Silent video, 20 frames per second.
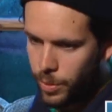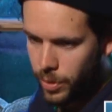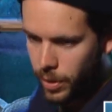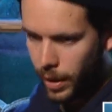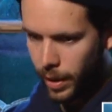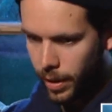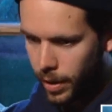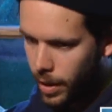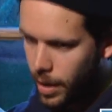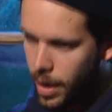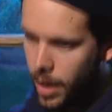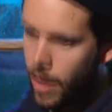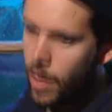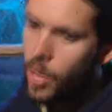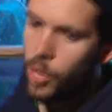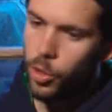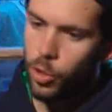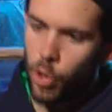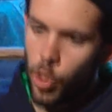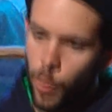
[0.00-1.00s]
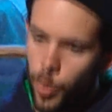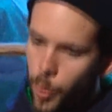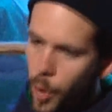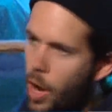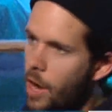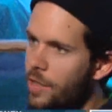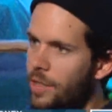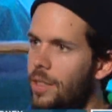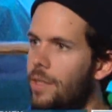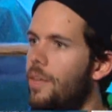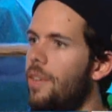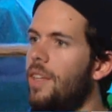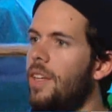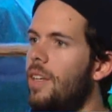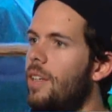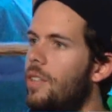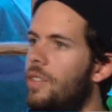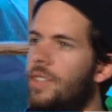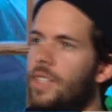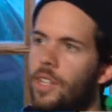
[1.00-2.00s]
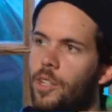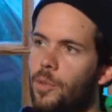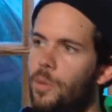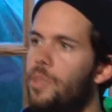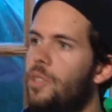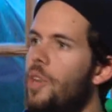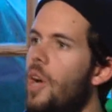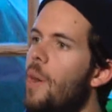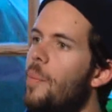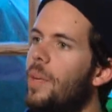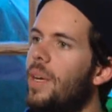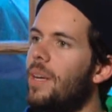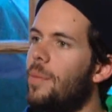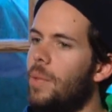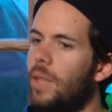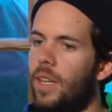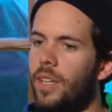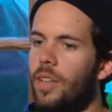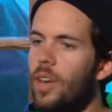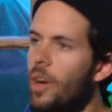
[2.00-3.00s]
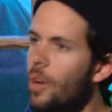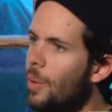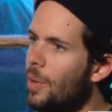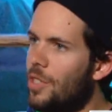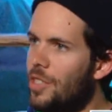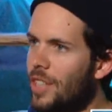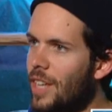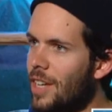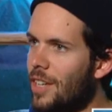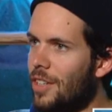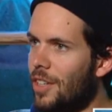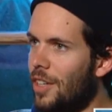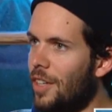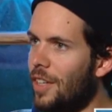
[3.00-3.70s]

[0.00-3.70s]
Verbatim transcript: was like super positive on the hill. Skiers would stop me and be like, "Yo, where'd you get your